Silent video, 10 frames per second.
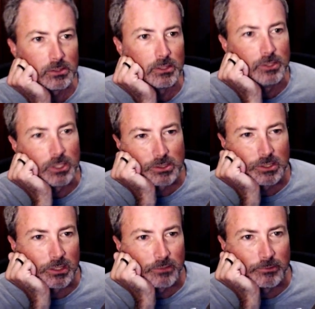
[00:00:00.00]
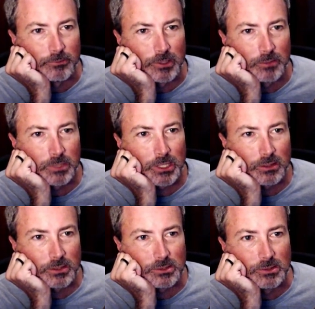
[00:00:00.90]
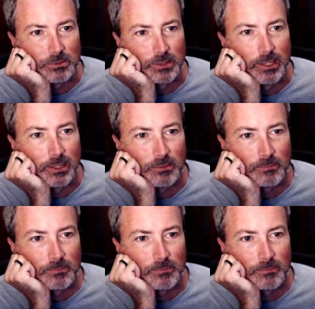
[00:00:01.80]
adjusting every frame. Yeah, let's do that.